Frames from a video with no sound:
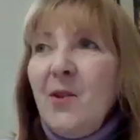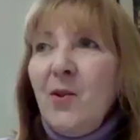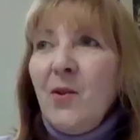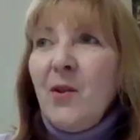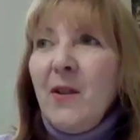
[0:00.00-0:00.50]
is
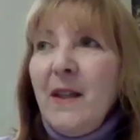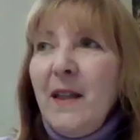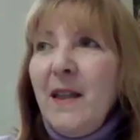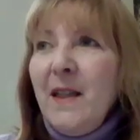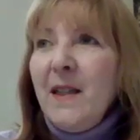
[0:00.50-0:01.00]
just
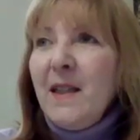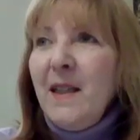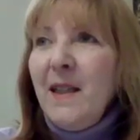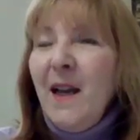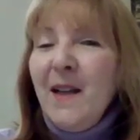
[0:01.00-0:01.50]
an
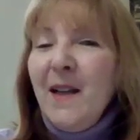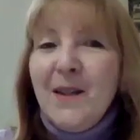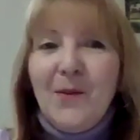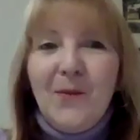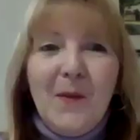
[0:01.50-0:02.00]
easy
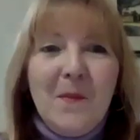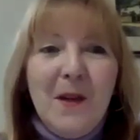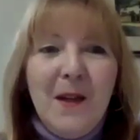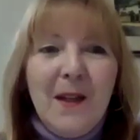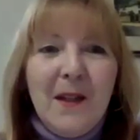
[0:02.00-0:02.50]
answer for
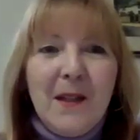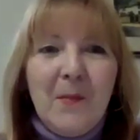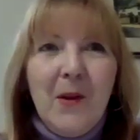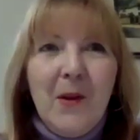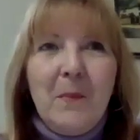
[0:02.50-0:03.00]
me,
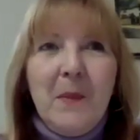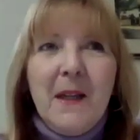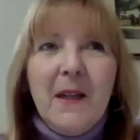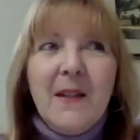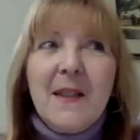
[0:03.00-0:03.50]
Elizabeth,
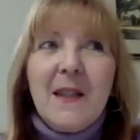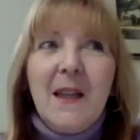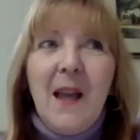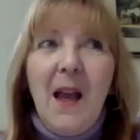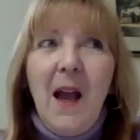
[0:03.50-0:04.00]
because
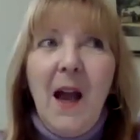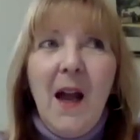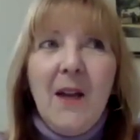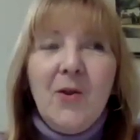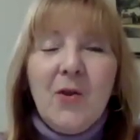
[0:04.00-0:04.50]

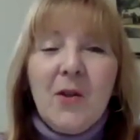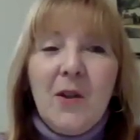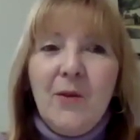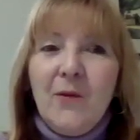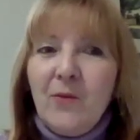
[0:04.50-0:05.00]
I just
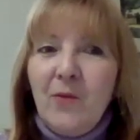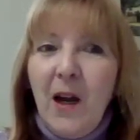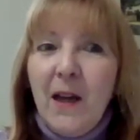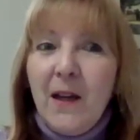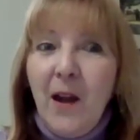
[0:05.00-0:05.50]
love to
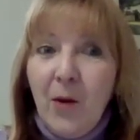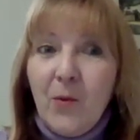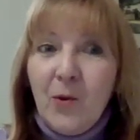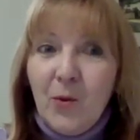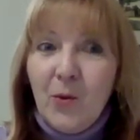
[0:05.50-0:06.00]
write
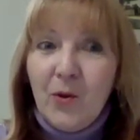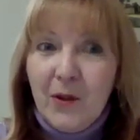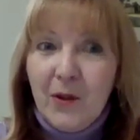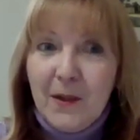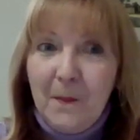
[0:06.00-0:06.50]
outdoors.